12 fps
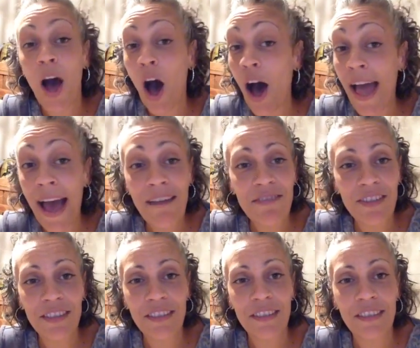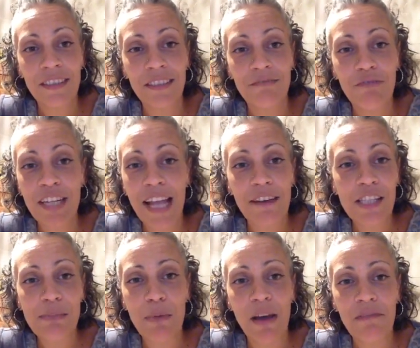I haven't
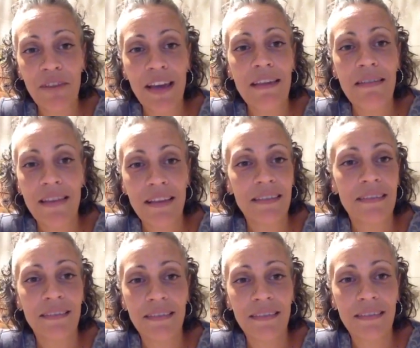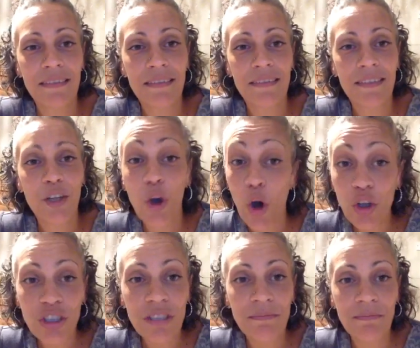renounced my faith in
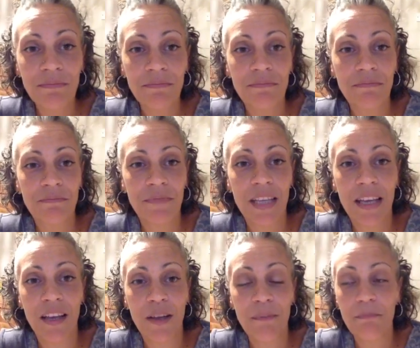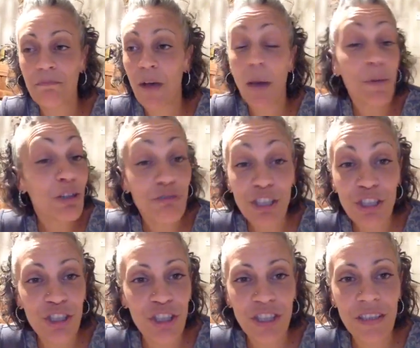God. I'm a
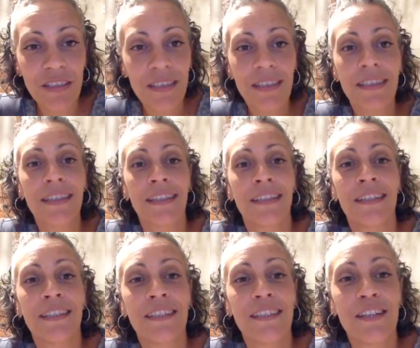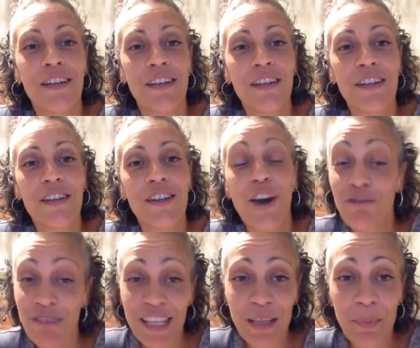Christian. I
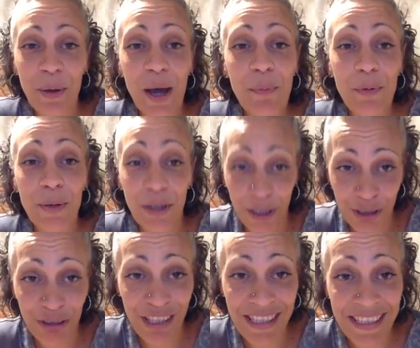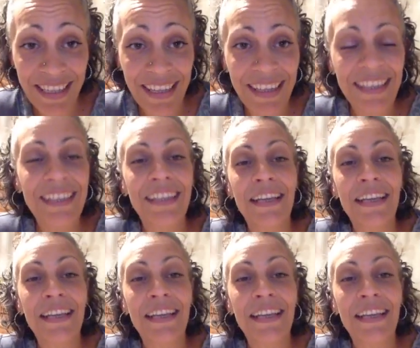read the Bible and I trust it,